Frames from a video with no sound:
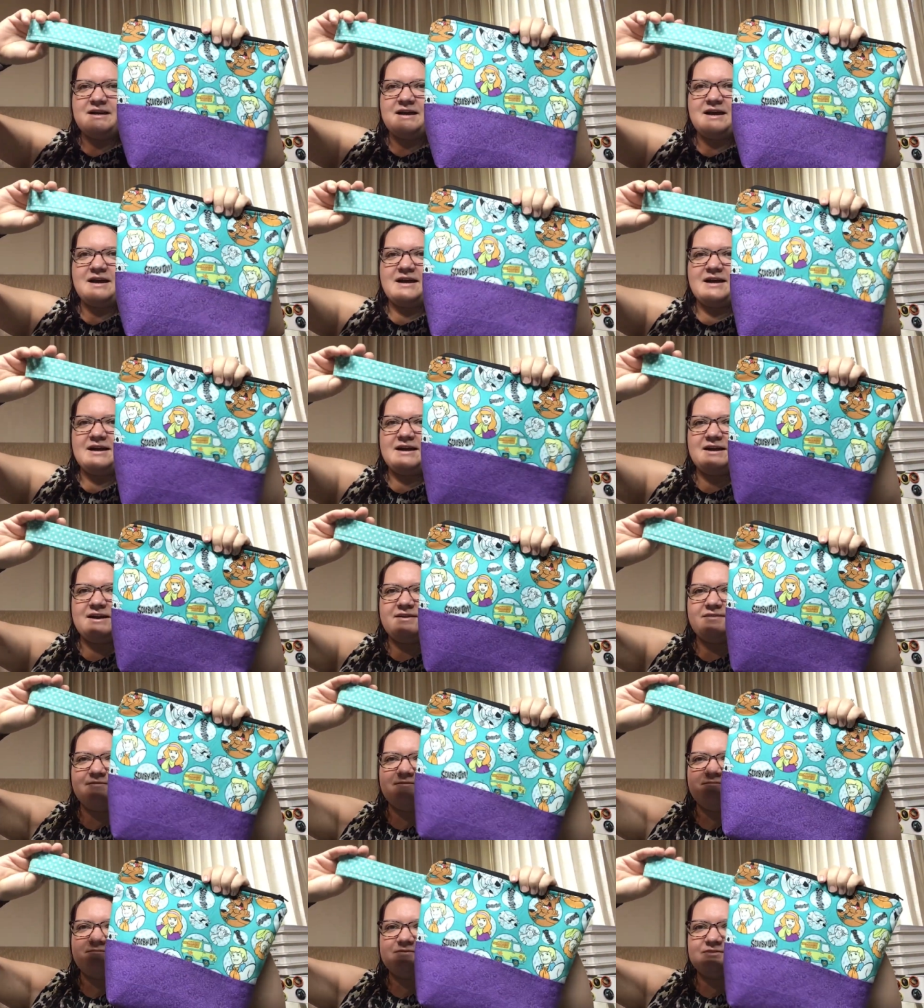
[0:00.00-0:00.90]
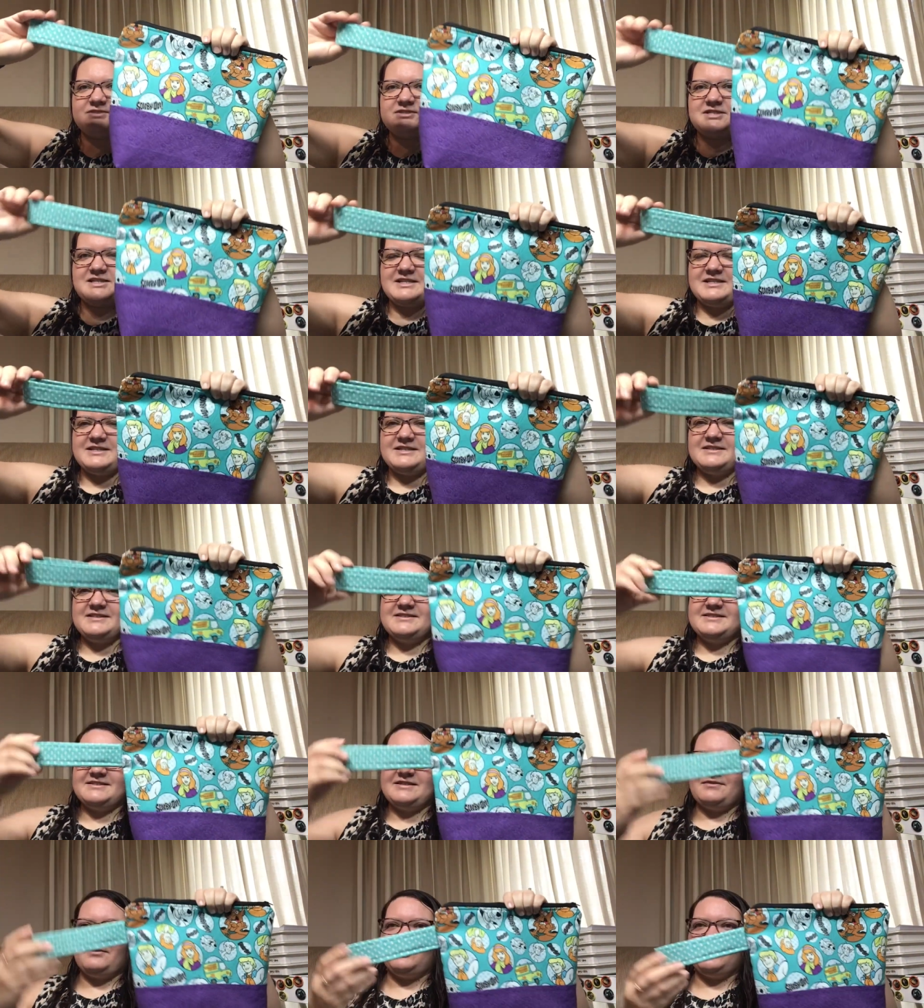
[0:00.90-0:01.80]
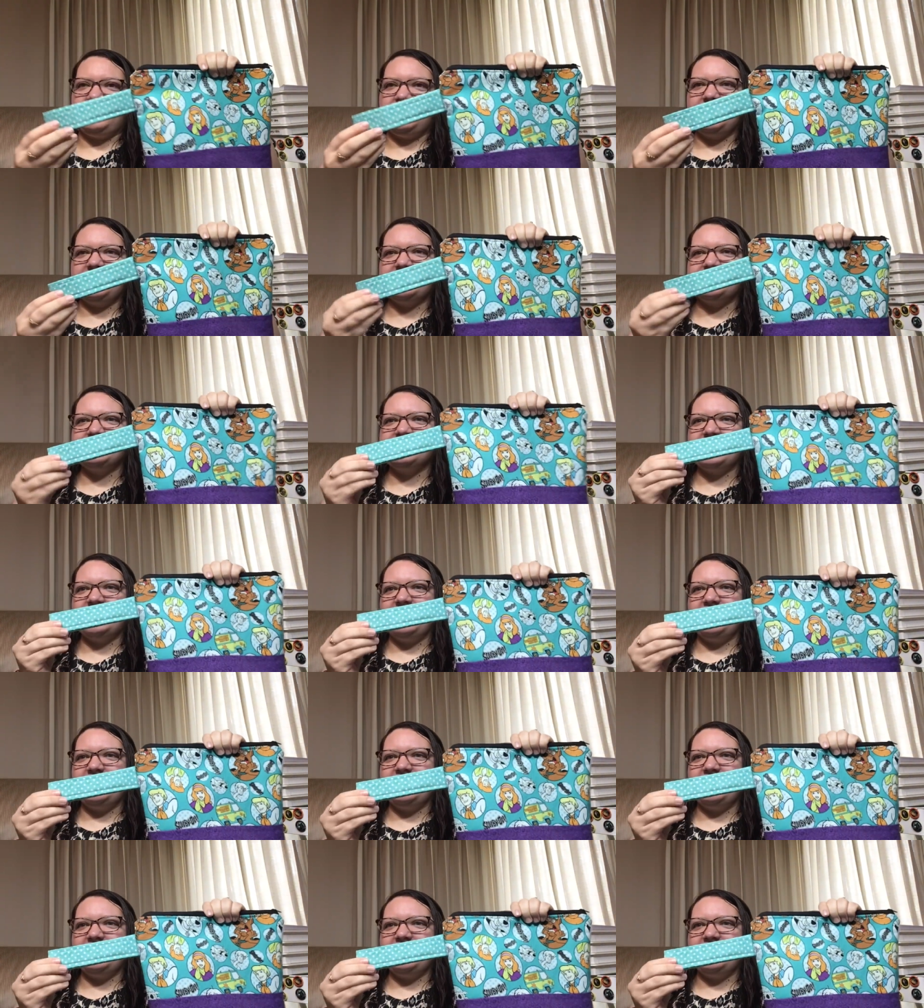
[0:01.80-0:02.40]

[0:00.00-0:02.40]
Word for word: I've did several things.